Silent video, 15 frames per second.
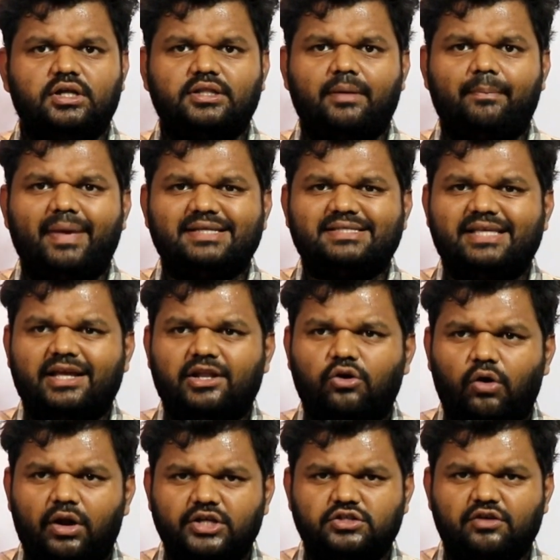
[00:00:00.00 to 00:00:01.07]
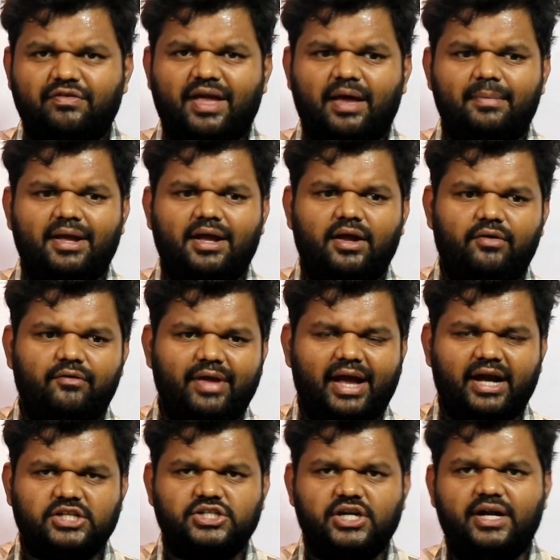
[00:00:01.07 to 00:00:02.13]
the basic knowledge of chemical
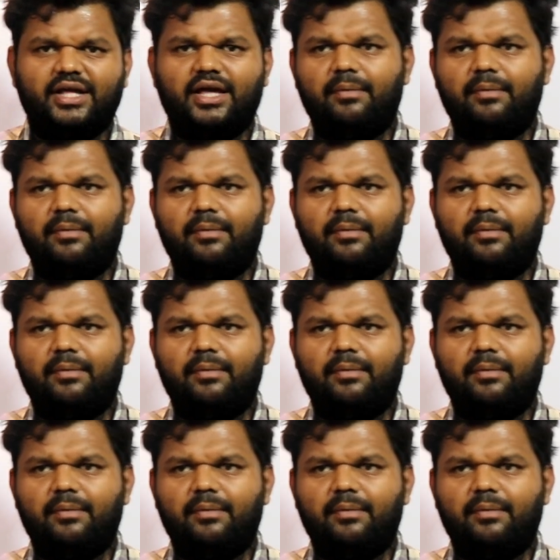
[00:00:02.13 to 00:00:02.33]
reaction,